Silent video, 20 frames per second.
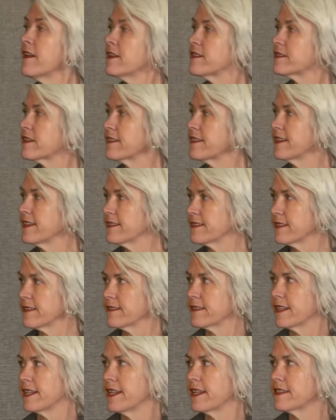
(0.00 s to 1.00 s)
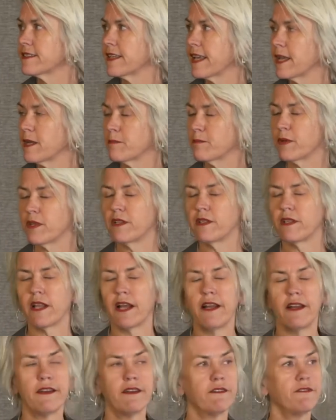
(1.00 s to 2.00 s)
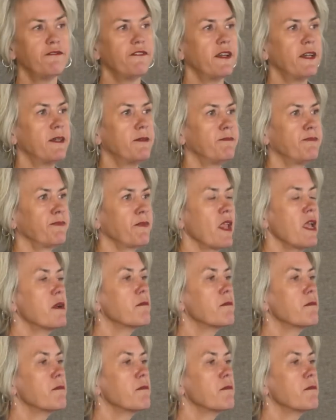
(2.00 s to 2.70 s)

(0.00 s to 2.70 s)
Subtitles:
So this is an example of